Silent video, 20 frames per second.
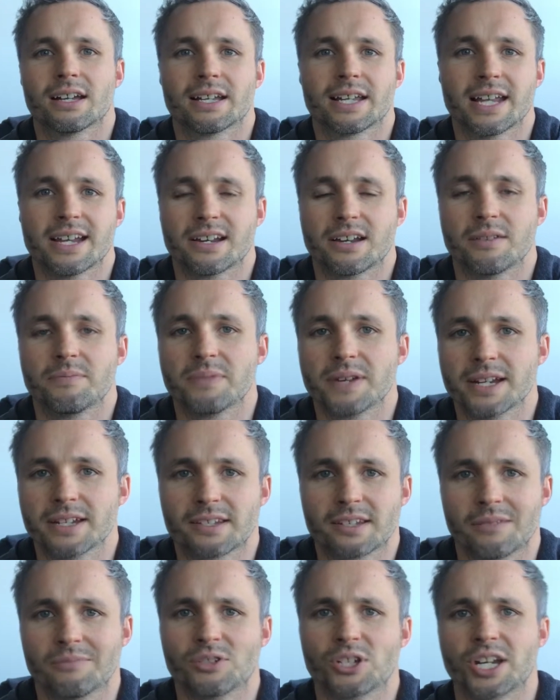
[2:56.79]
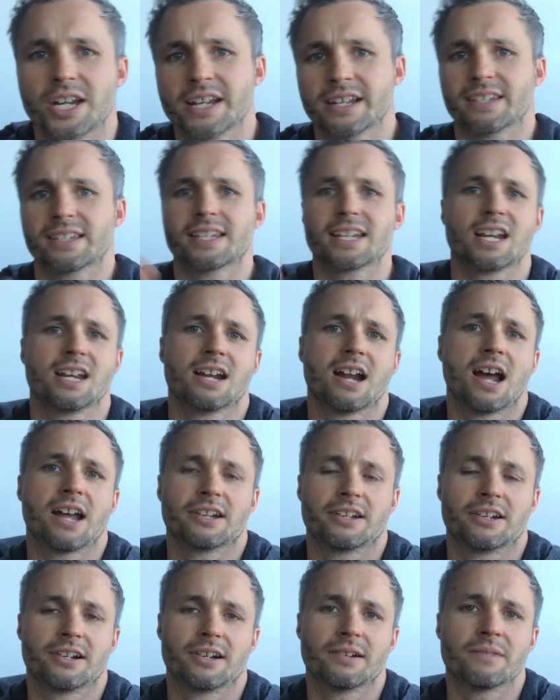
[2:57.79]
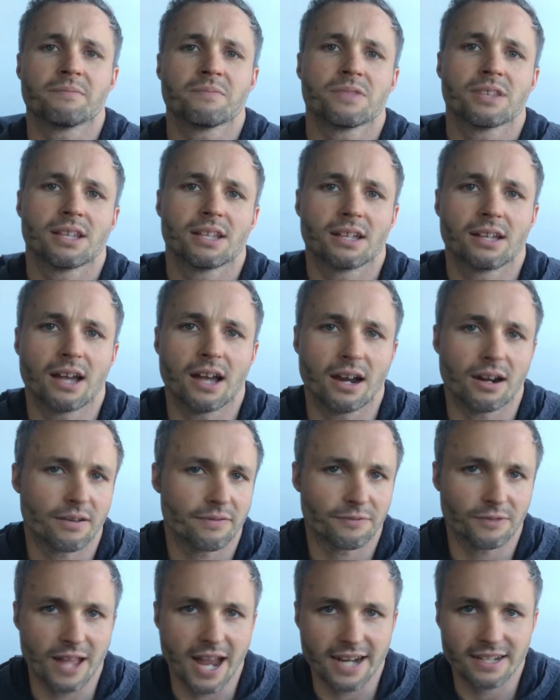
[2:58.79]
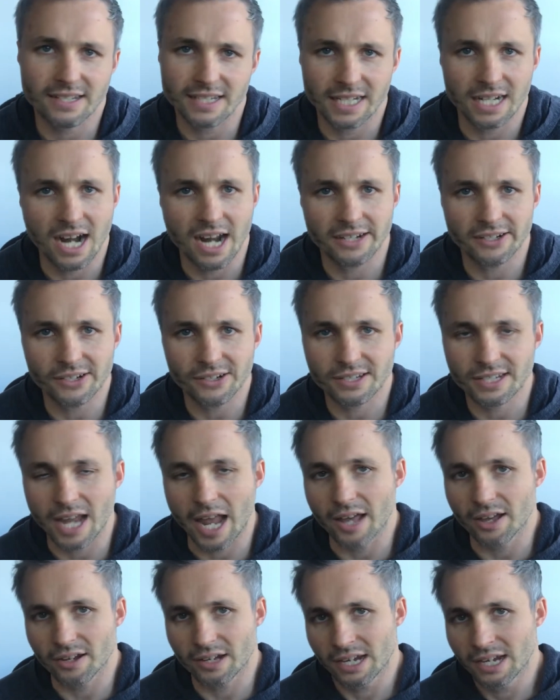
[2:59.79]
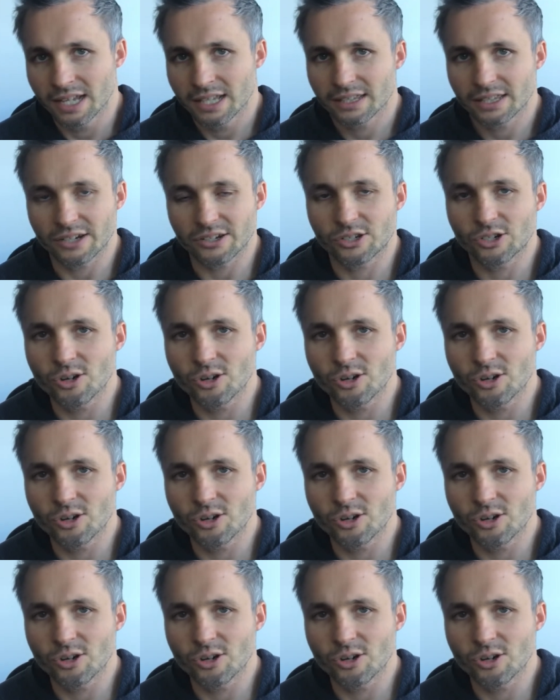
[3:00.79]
It could be some chia seed on your or flaxseed on your salad. There's